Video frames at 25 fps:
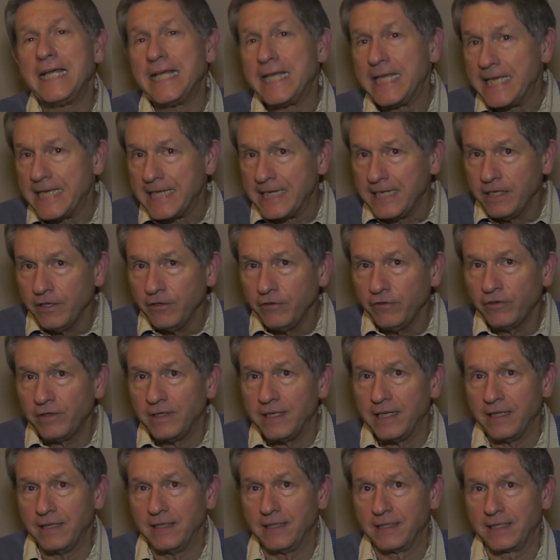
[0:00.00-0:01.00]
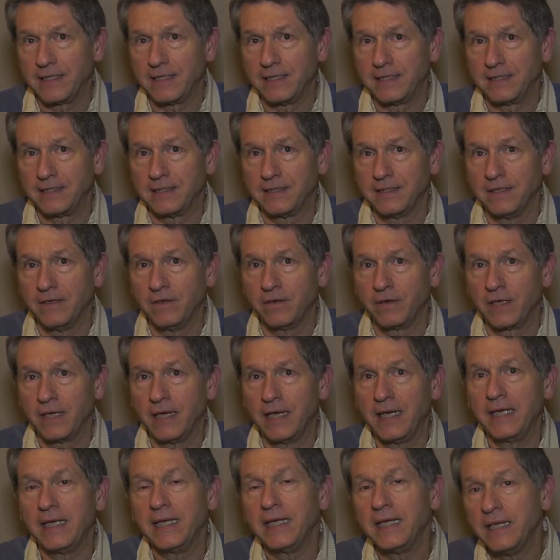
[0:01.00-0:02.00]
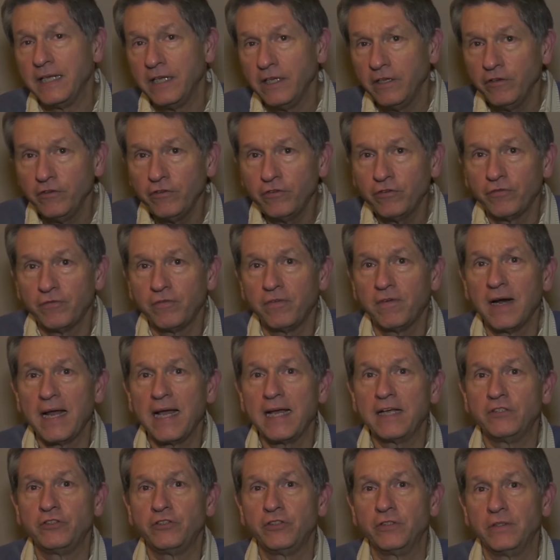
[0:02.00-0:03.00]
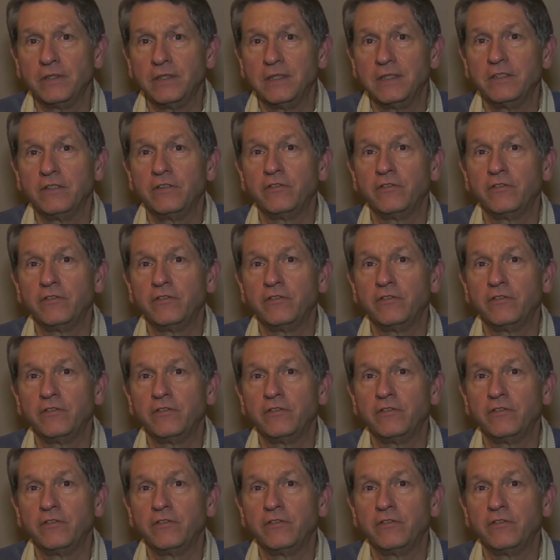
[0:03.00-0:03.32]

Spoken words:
It is delicate, okay? It is fragile.